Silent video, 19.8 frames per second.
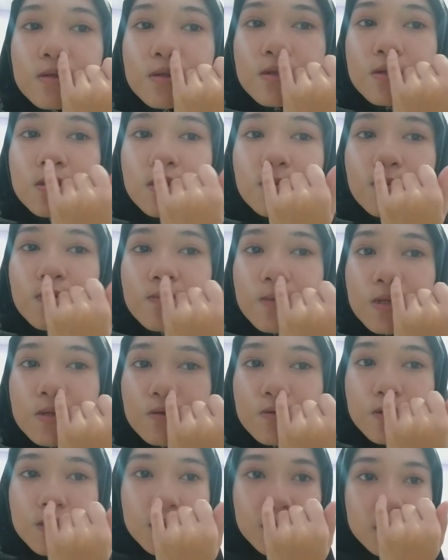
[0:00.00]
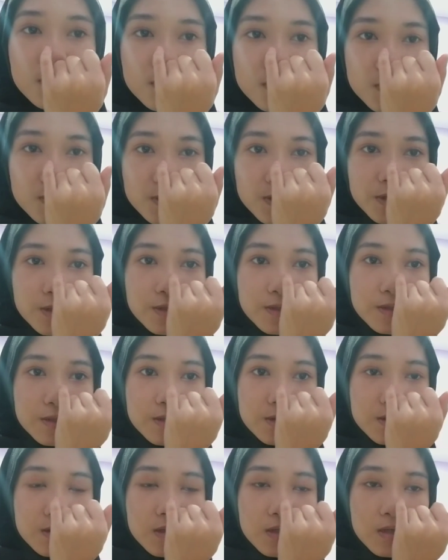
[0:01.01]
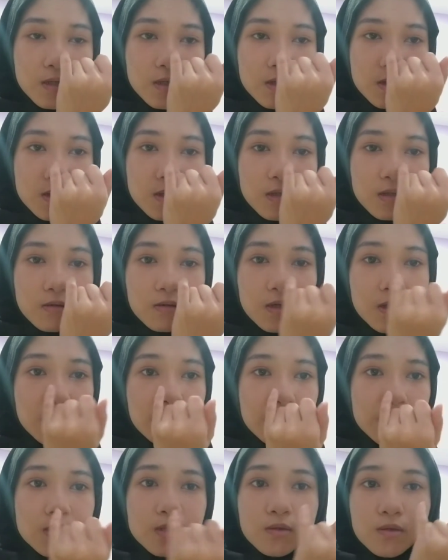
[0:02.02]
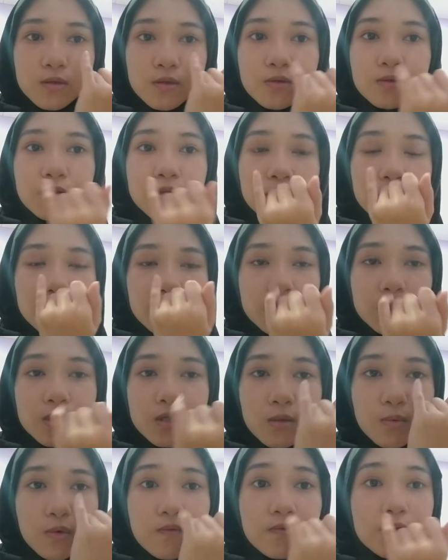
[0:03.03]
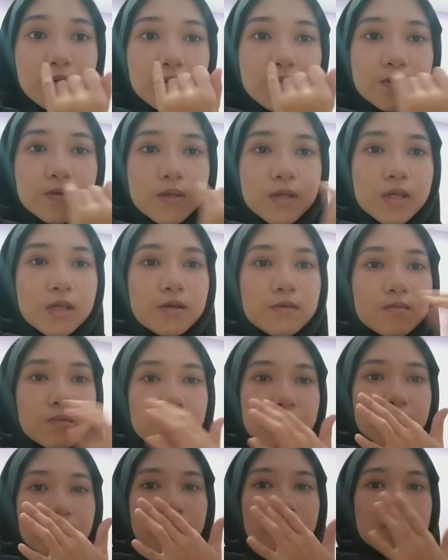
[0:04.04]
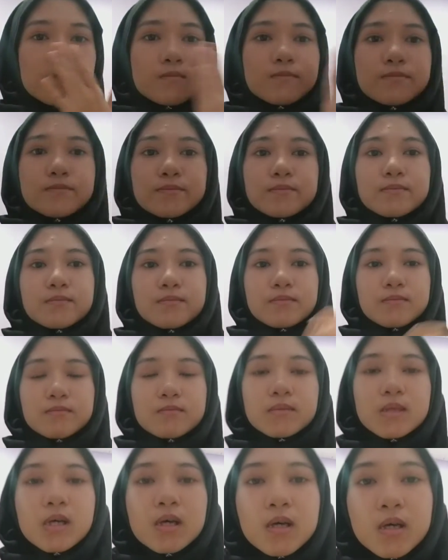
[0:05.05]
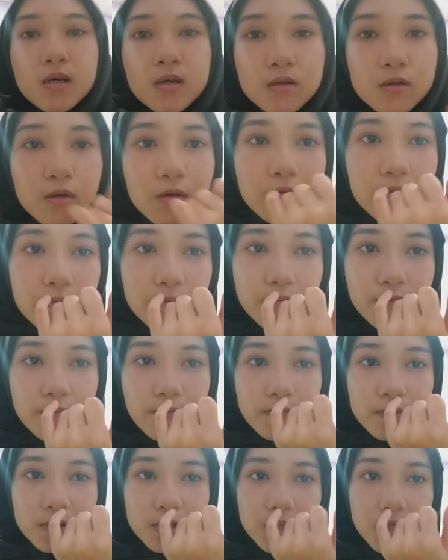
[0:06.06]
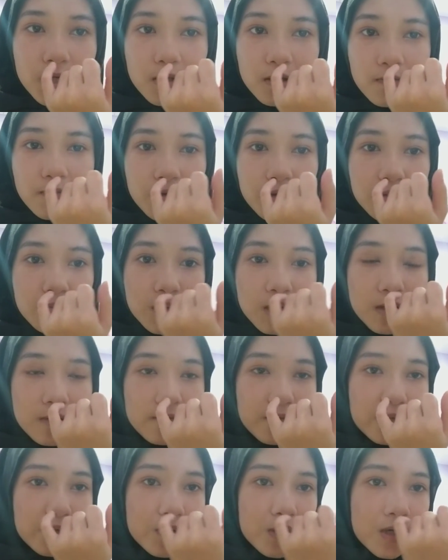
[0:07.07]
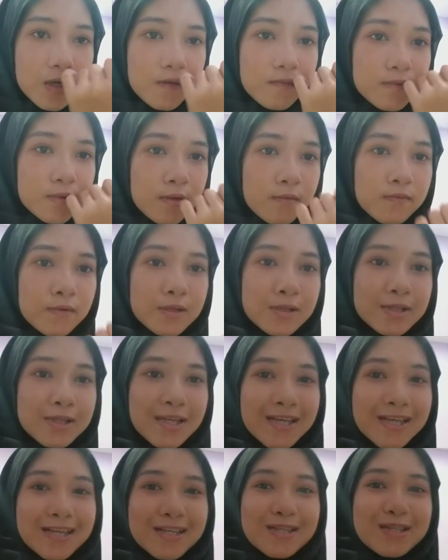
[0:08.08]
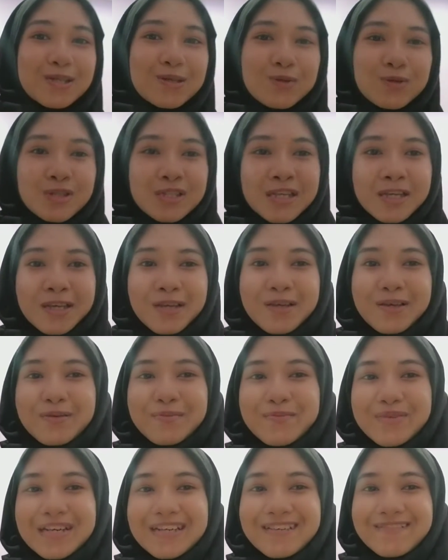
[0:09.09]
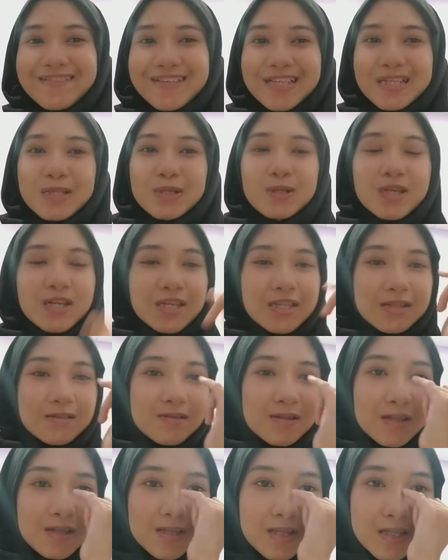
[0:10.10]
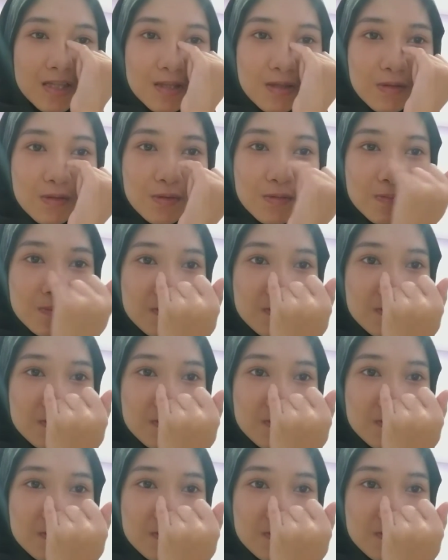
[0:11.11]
the tip of my nose here and also here. It really depends on the shape of your nose, okay? So don't exactly follow me if you have different nose shape. You guys really need to